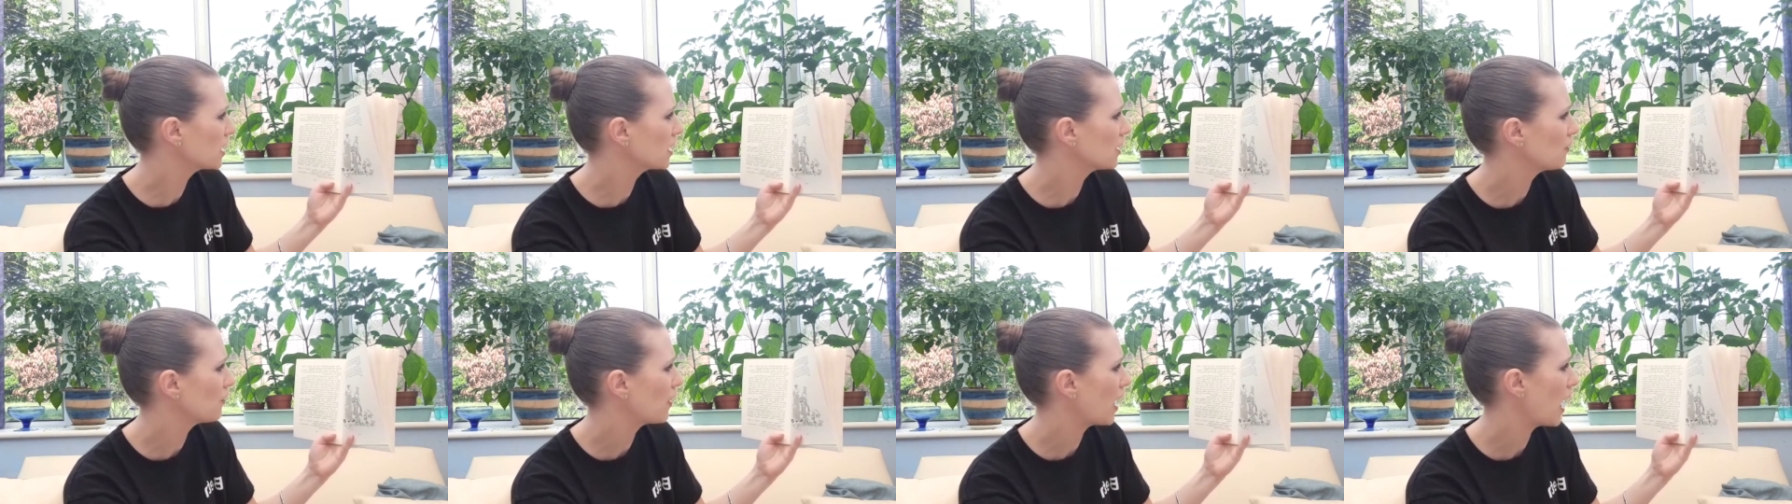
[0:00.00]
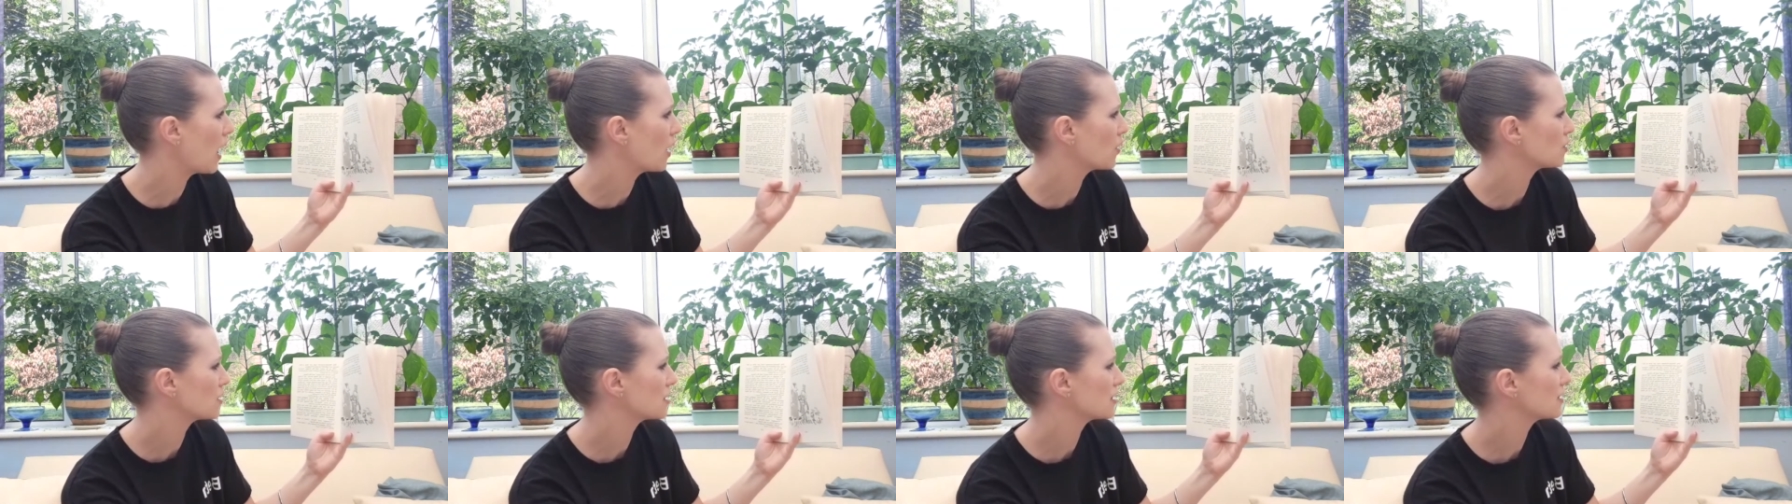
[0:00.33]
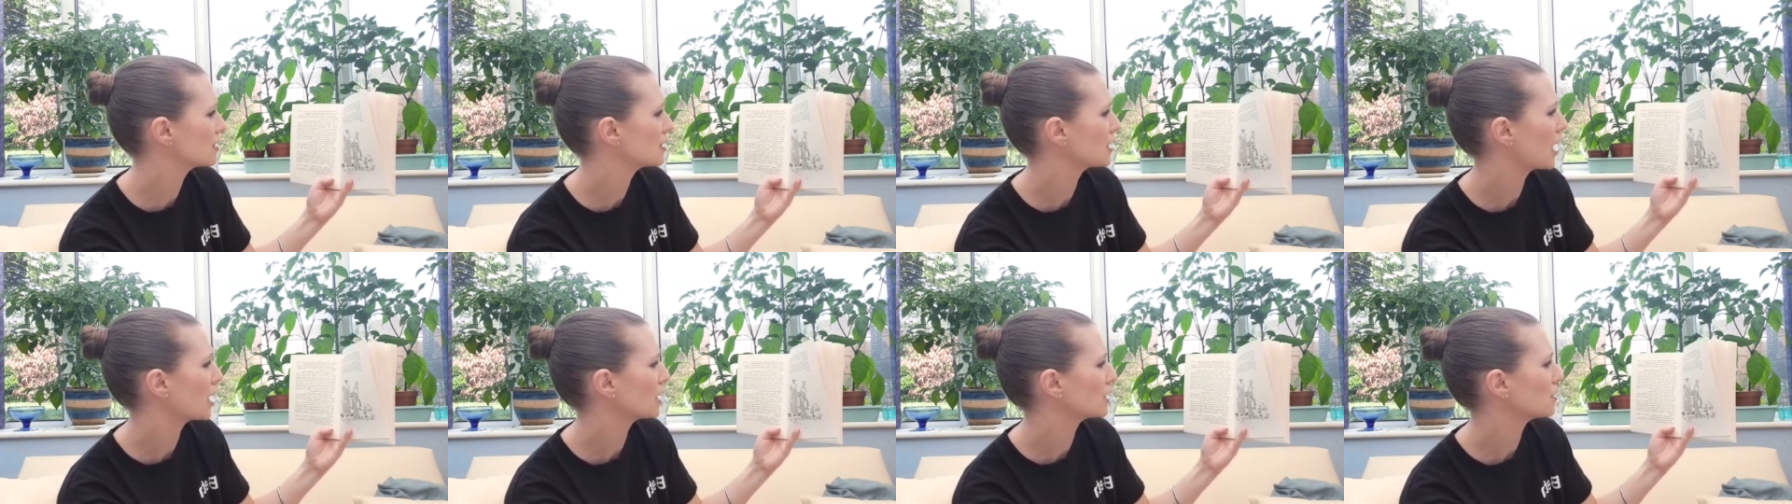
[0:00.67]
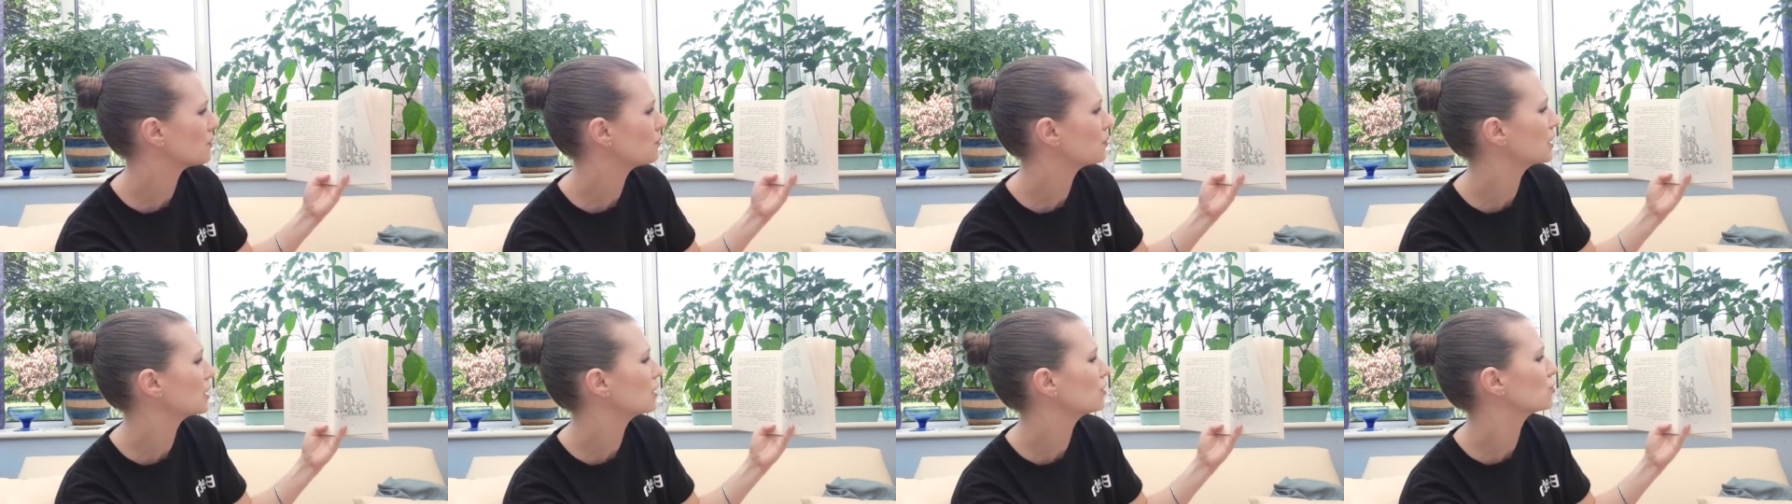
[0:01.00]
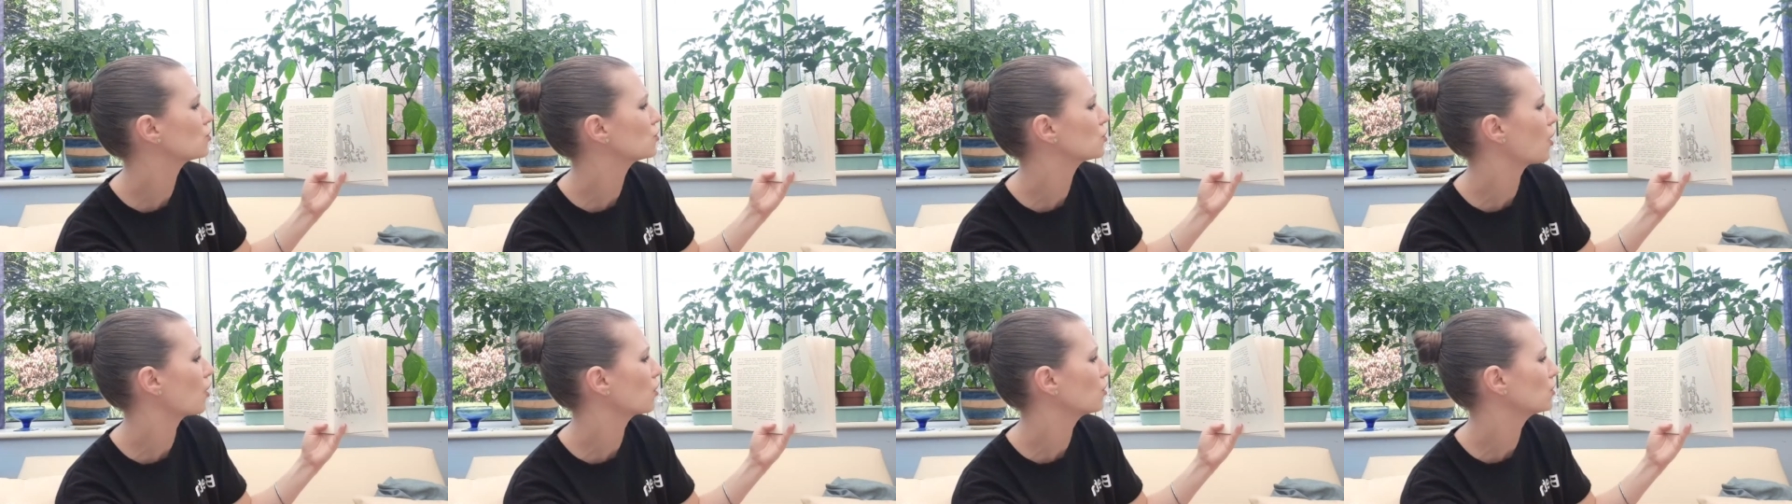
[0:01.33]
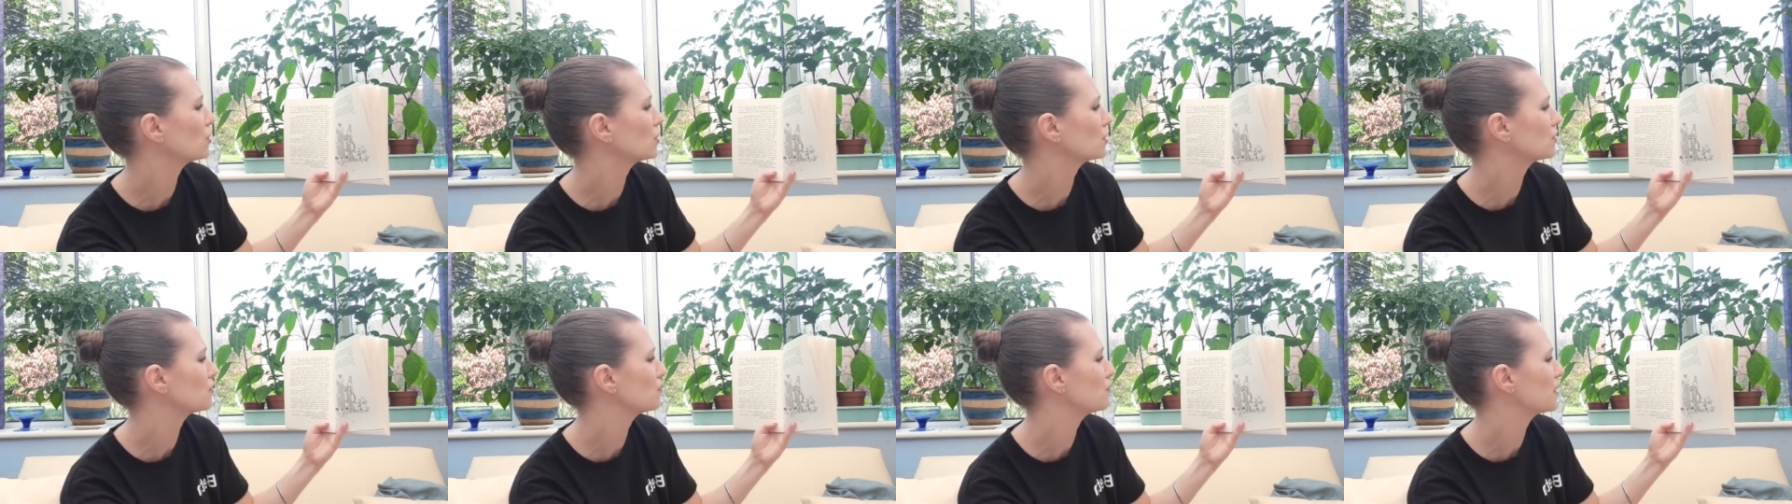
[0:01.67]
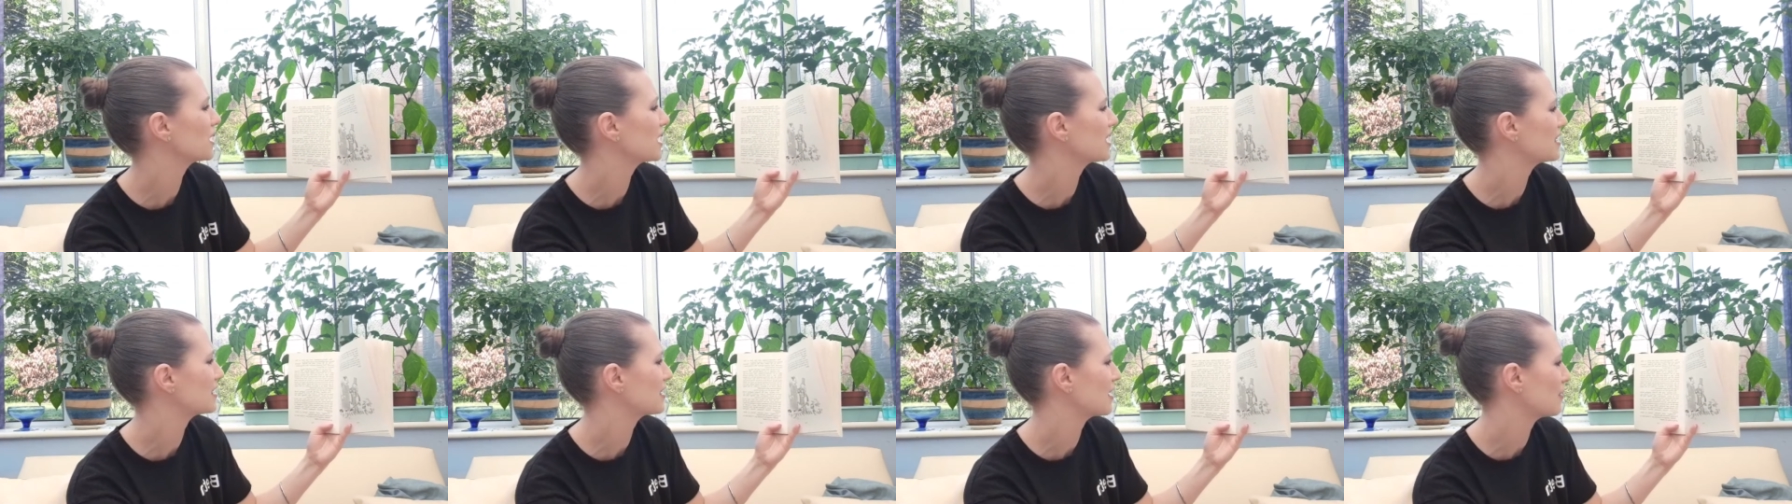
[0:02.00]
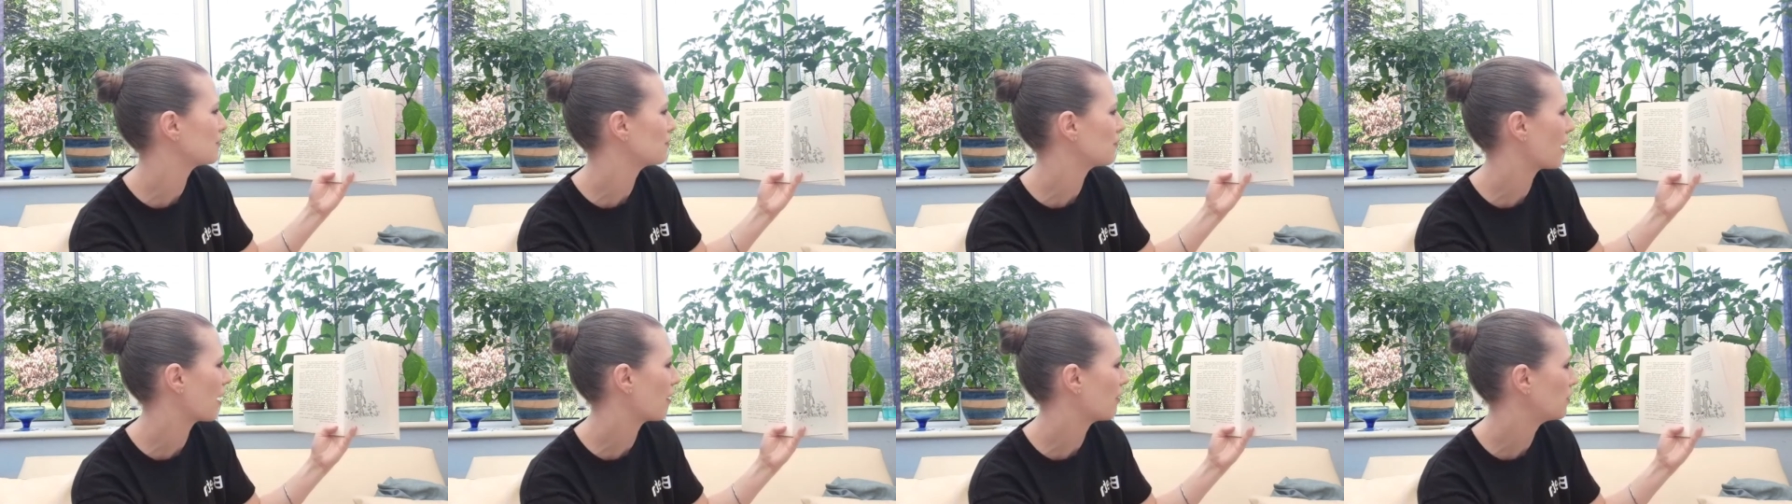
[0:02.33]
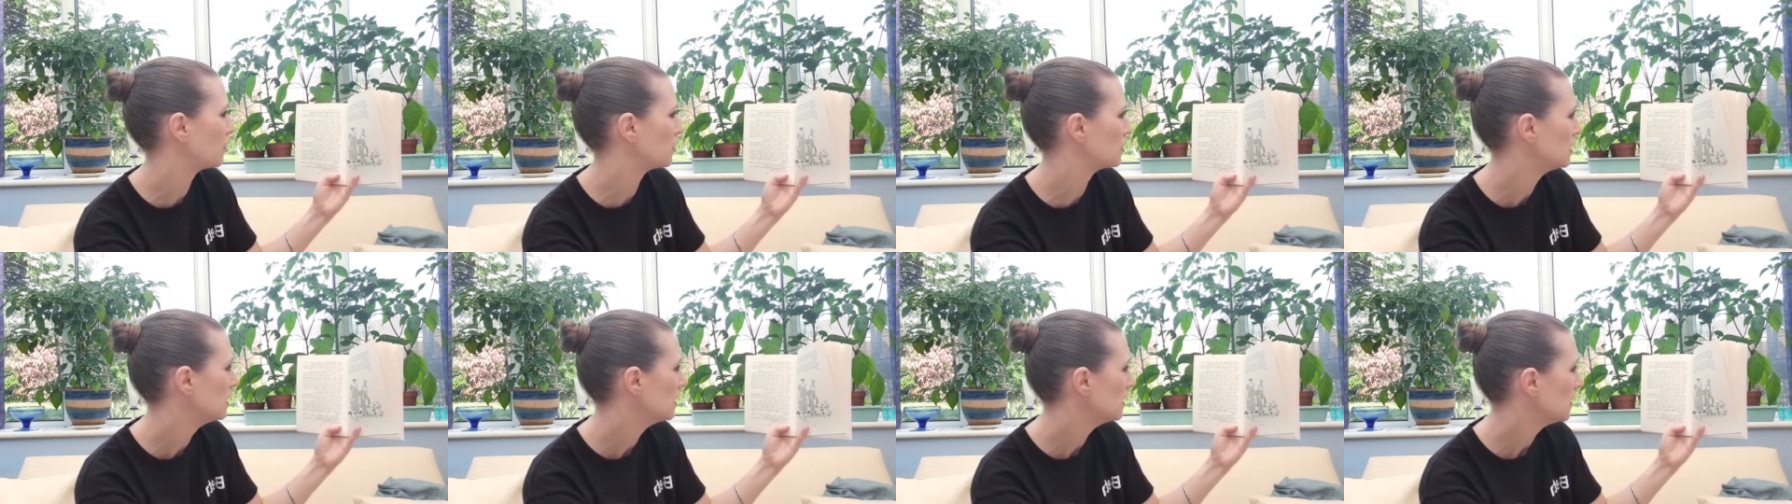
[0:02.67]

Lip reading: around inside the big chocolate mixing barrel.